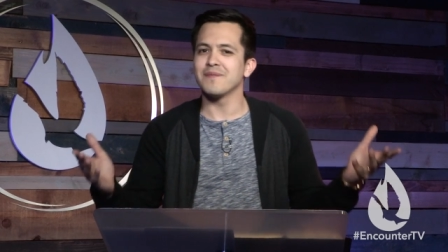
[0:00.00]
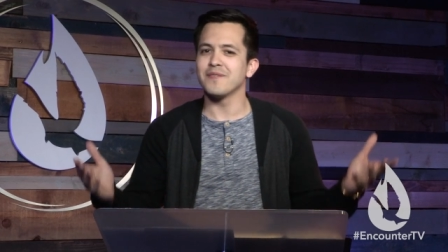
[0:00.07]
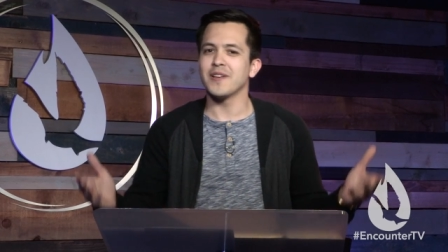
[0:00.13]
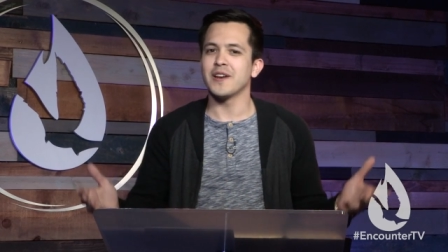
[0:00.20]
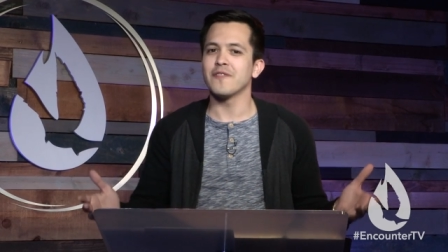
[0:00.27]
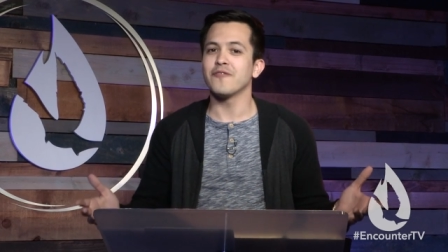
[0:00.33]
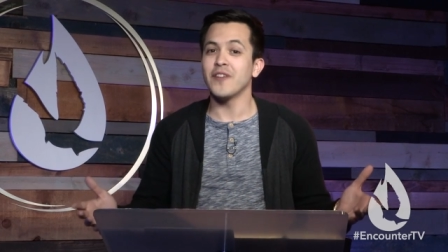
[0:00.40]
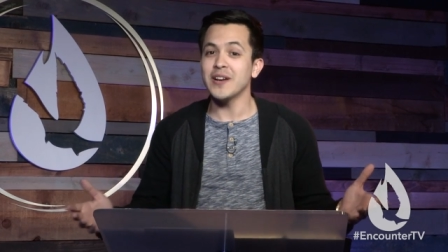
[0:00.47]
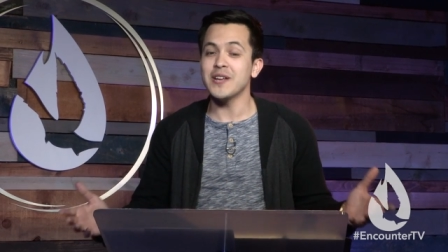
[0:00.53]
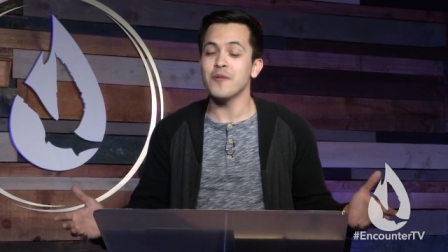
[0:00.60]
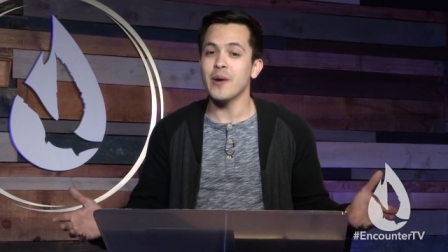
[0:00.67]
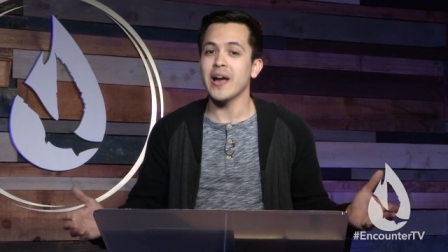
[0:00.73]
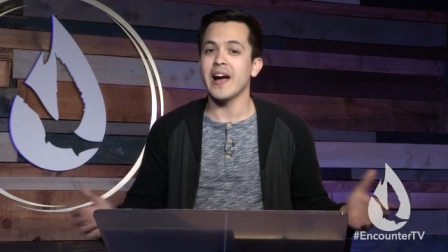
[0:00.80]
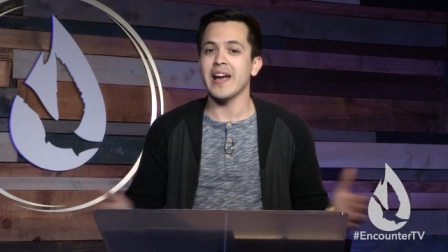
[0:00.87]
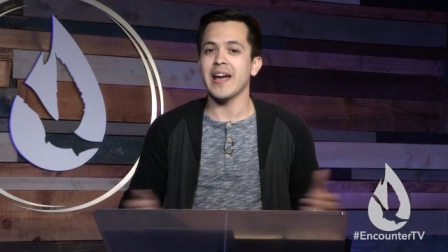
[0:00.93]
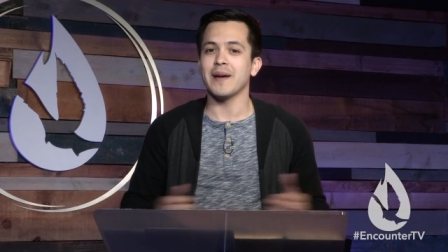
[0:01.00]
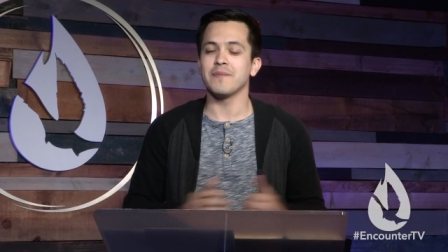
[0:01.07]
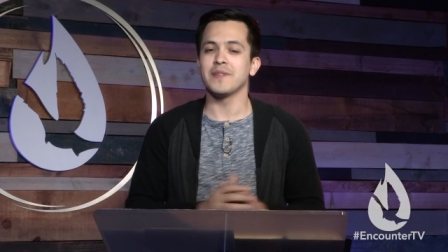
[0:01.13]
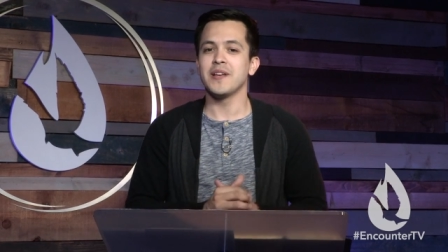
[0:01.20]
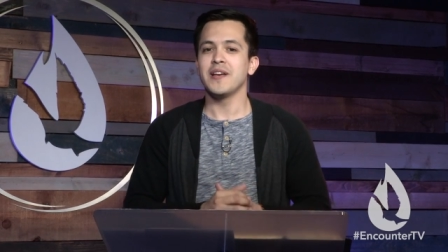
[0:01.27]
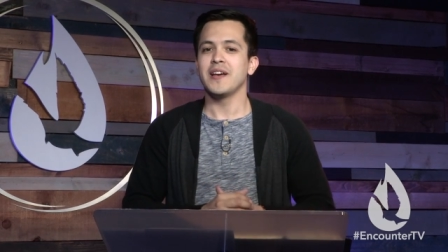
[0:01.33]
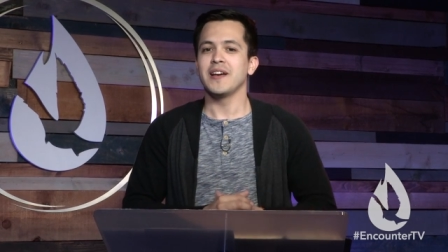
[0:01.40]
in a funny way, I am
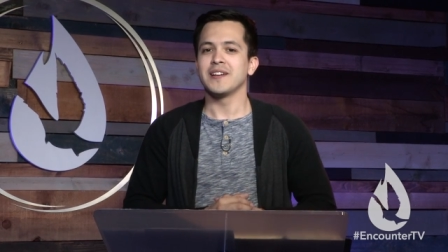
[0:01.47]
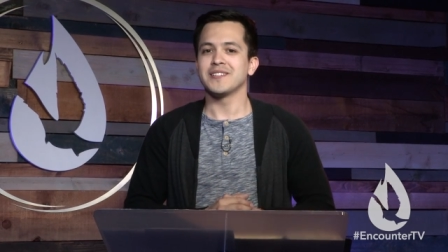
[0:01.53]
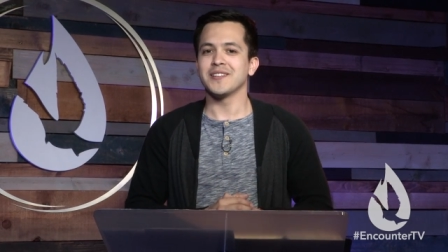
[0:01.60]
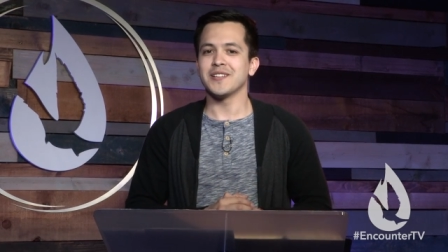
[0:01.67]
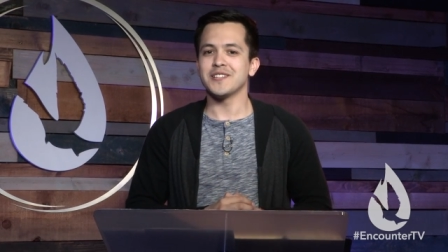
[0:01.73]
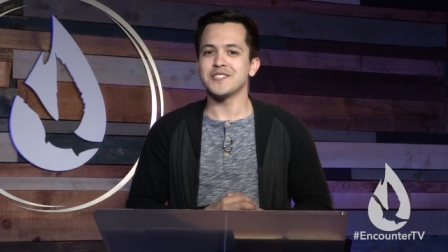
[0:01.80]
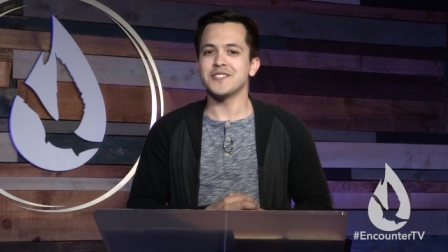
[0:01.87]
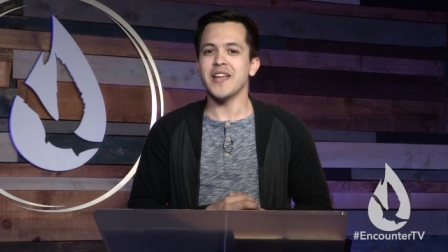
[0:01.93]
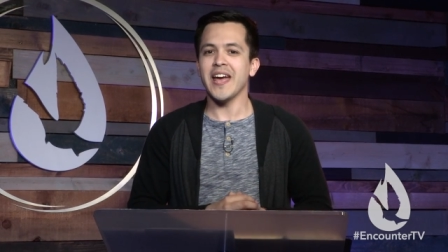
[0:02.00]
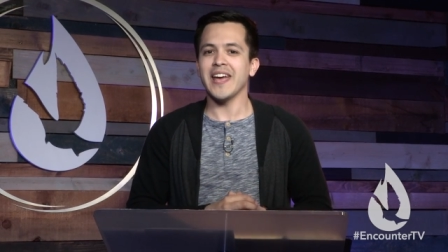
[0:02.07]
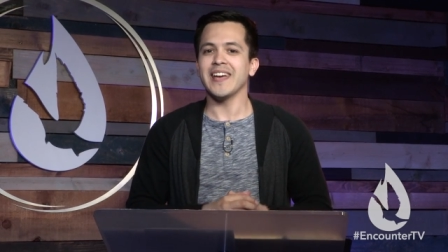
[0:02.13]
to this day